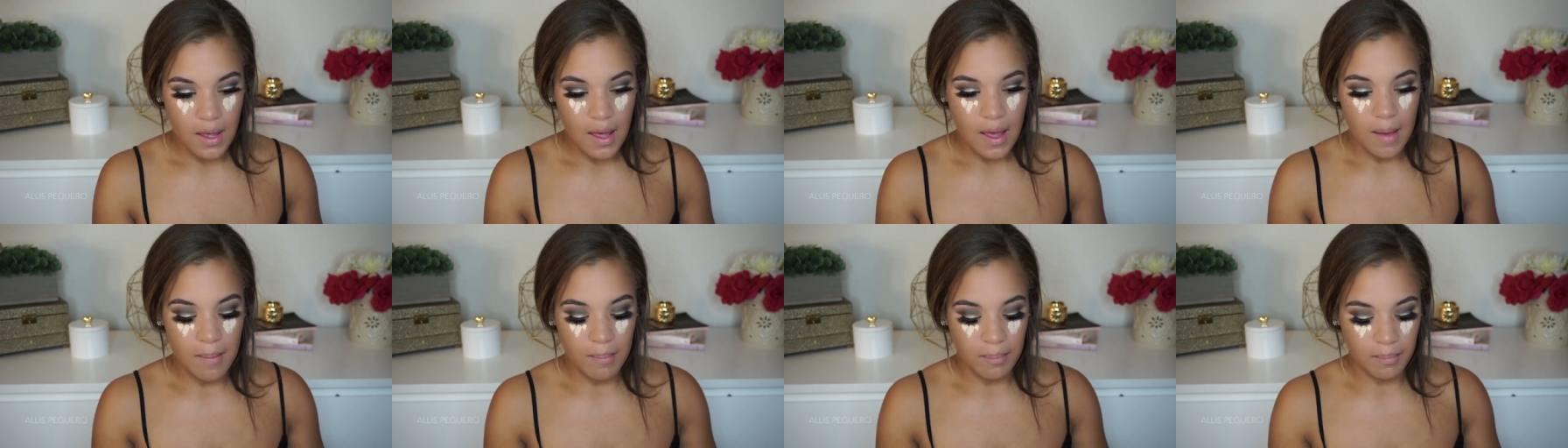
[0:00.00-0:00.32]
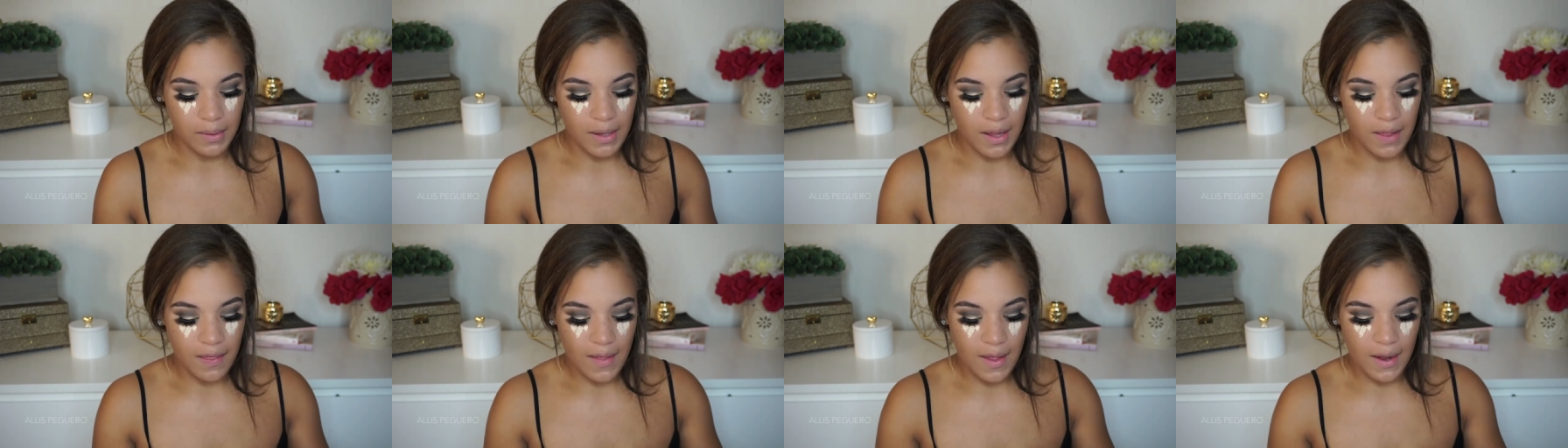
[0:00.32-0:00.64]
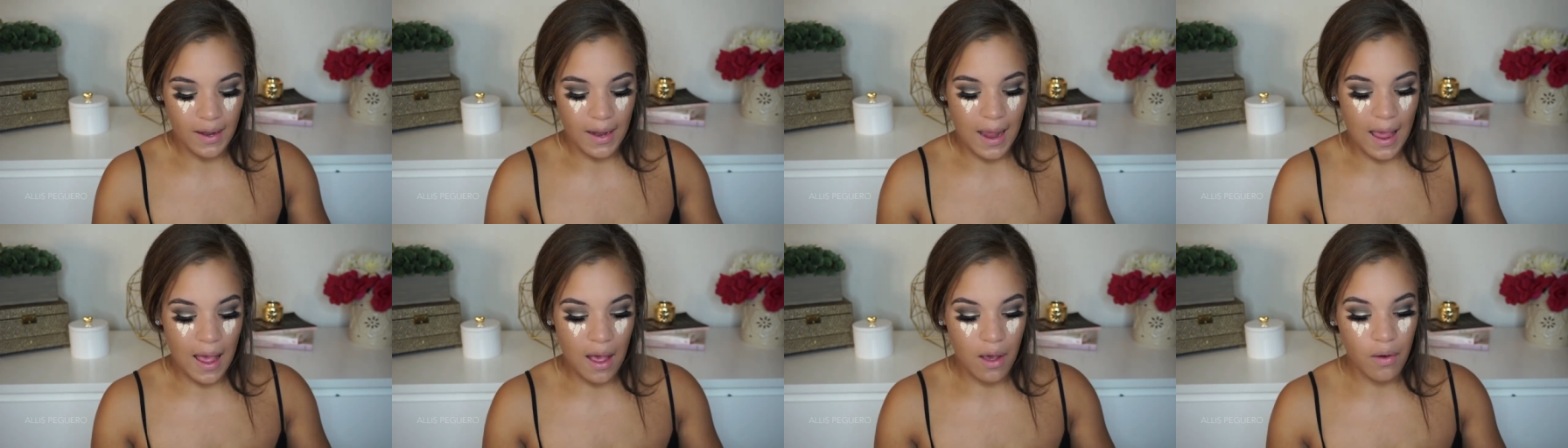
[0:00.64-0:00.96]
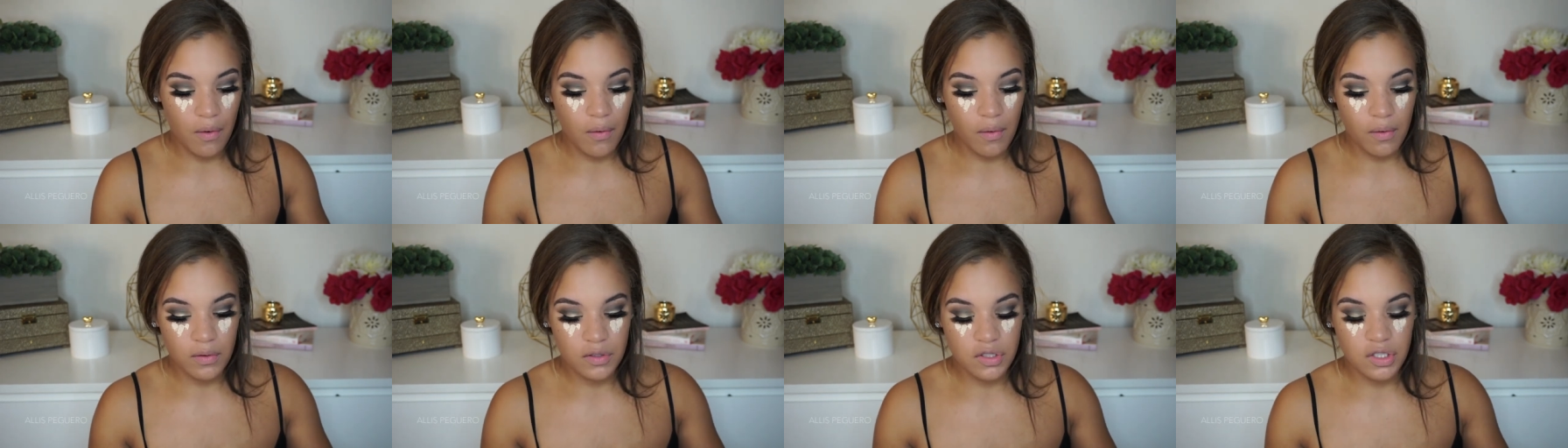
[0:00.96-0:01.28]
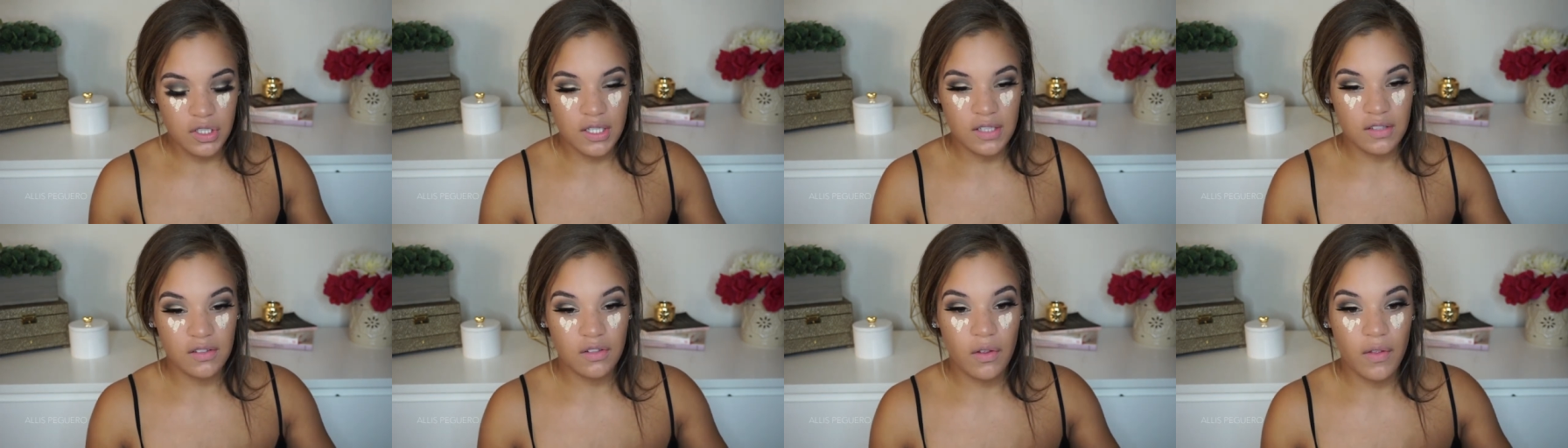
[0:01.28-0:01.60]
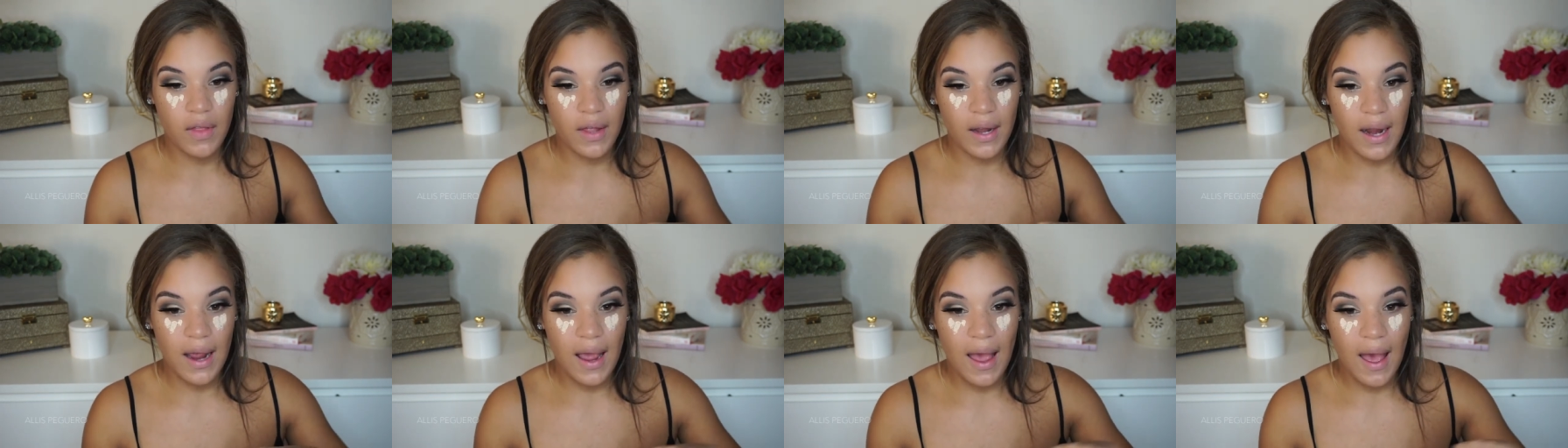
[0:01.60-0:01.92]
and blend that out, just so
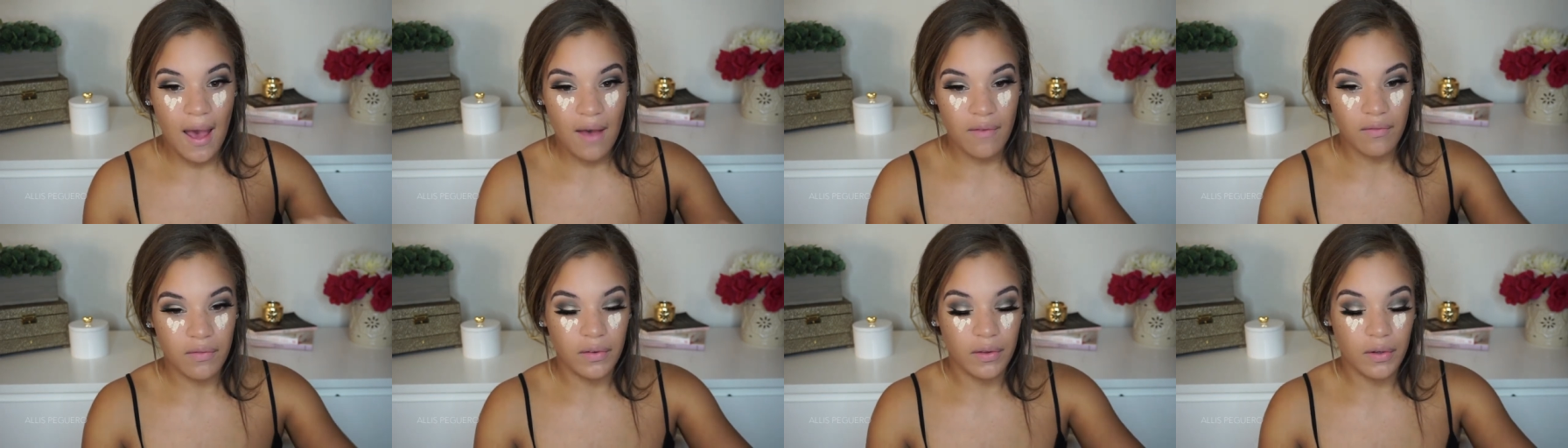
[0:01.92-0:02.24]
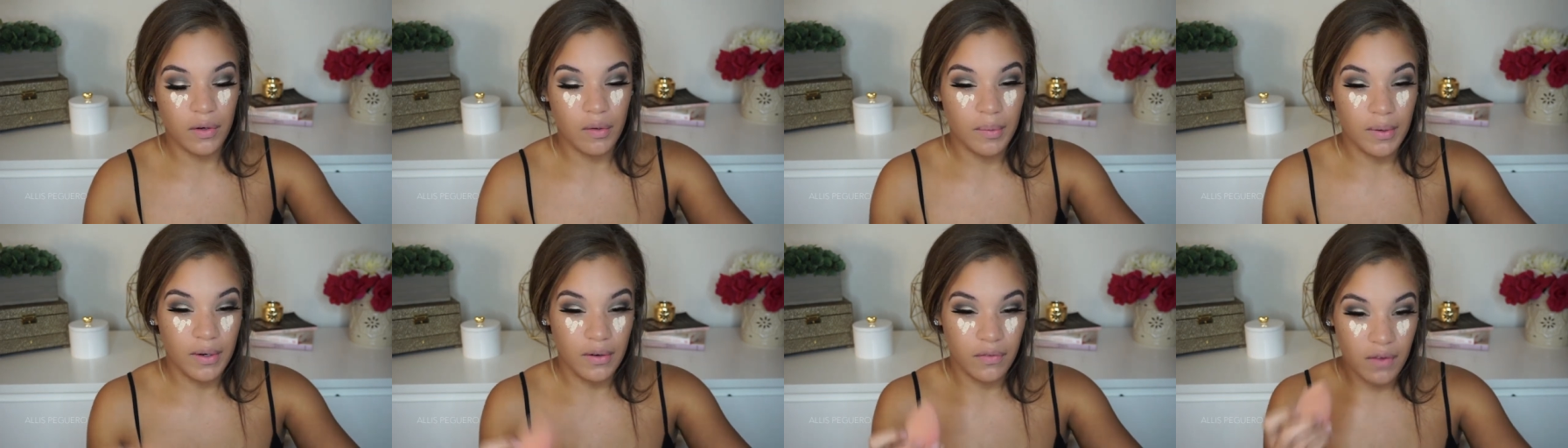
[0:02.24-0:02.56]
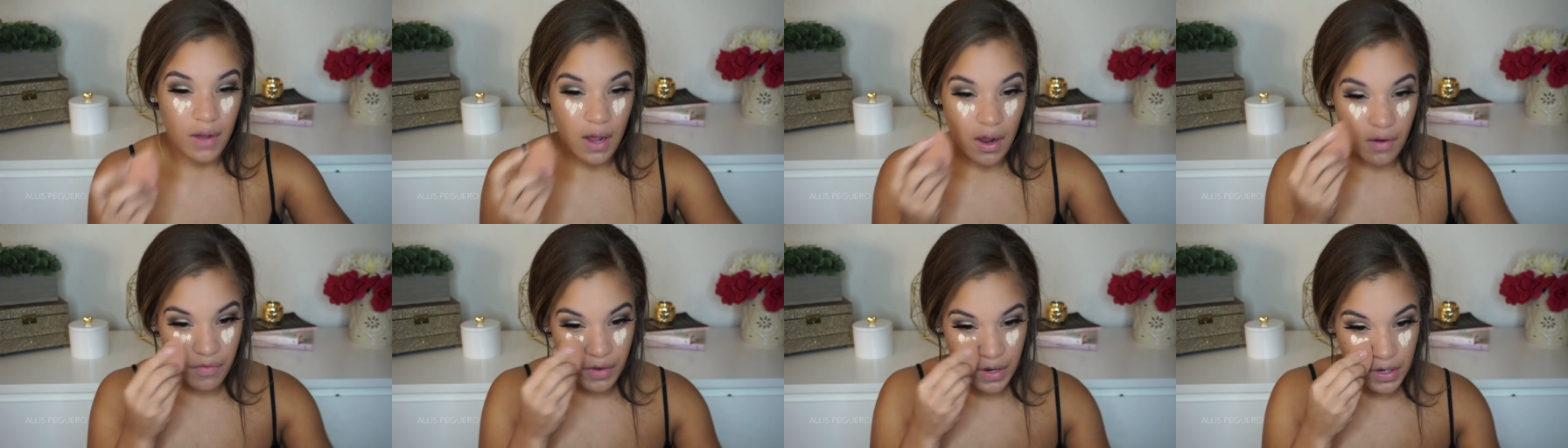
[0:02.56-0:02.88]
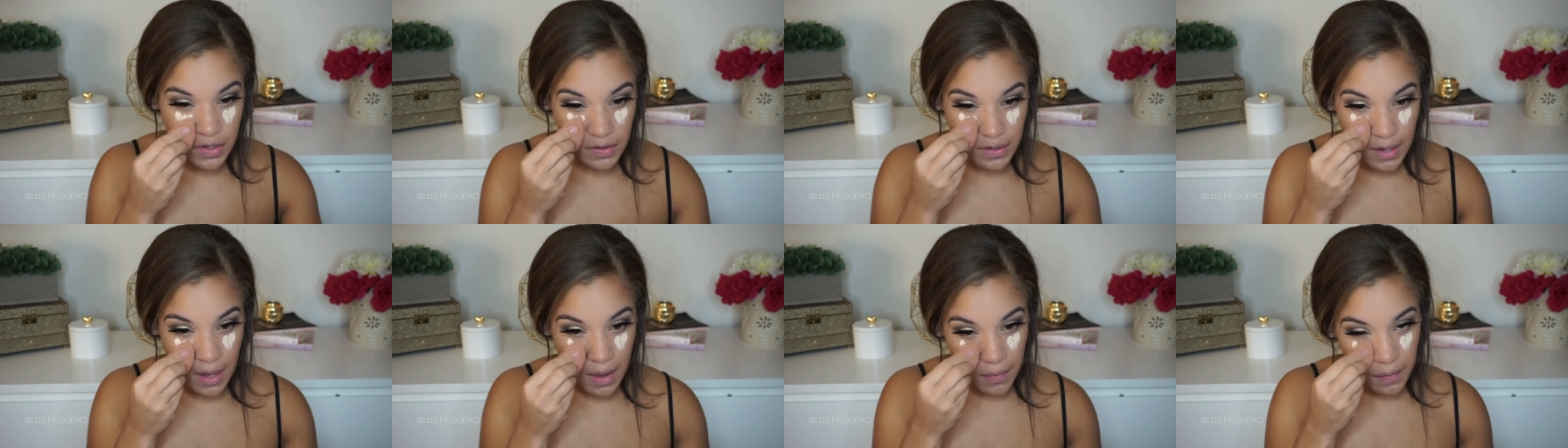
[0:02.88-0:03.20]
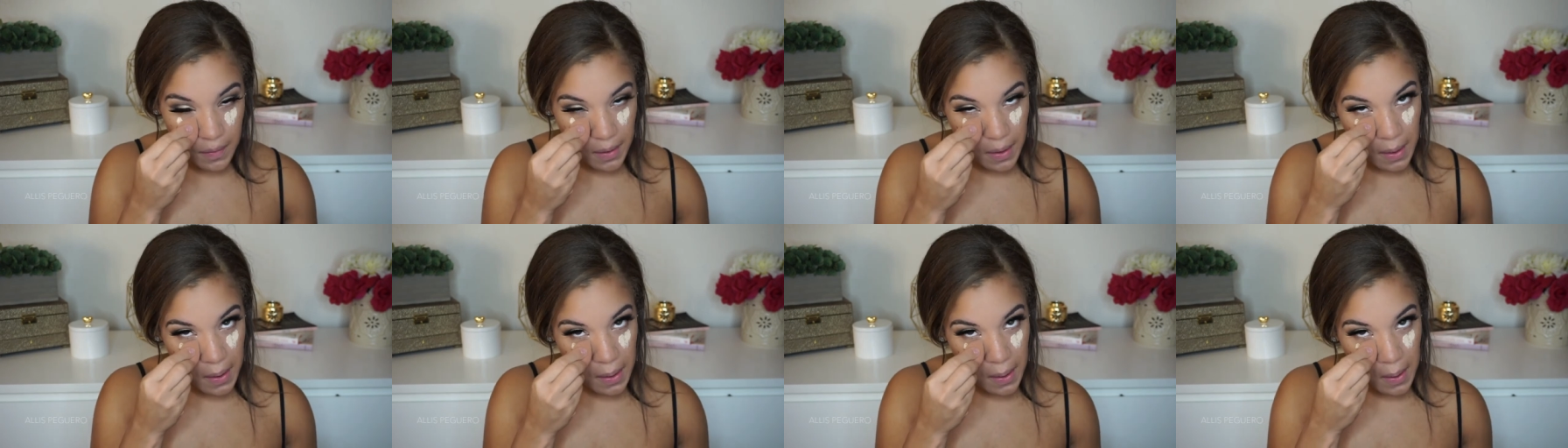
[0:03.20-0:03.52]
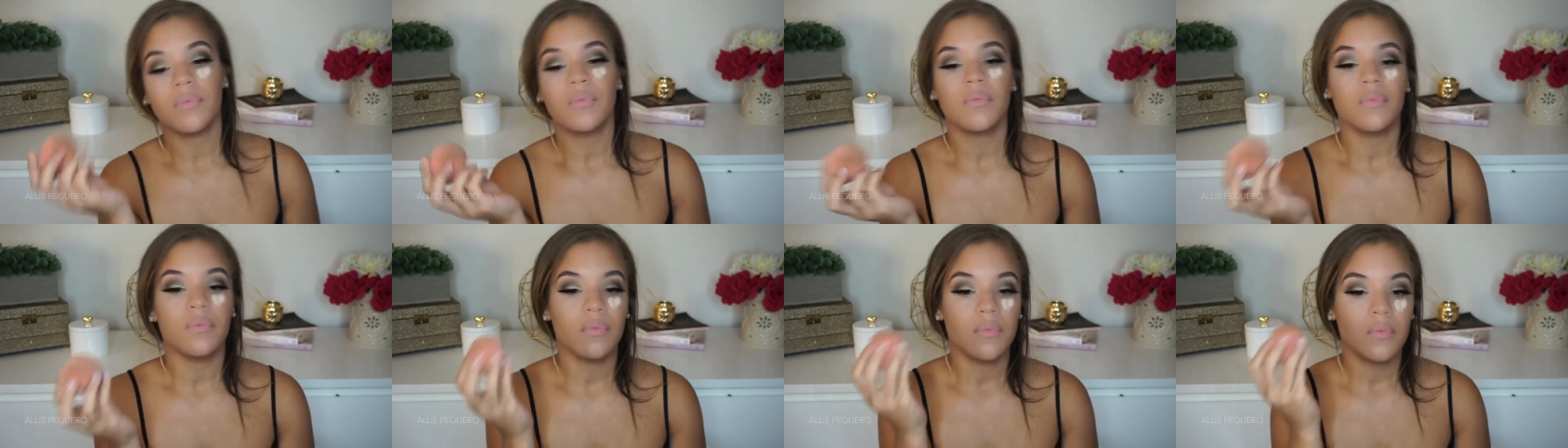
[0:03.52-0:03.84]
that I have a little bit of coverage down there.